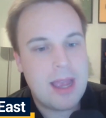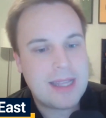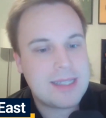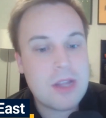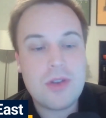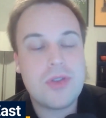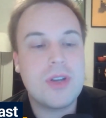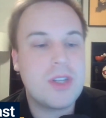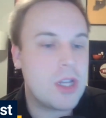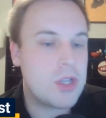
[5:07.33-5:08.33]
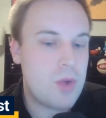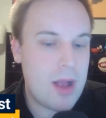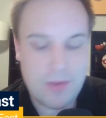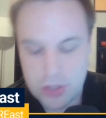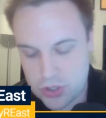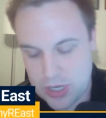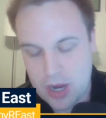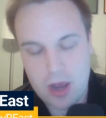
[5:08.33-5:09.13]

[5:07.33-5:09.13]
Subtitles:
Instead, they're 13 and 12 and just like,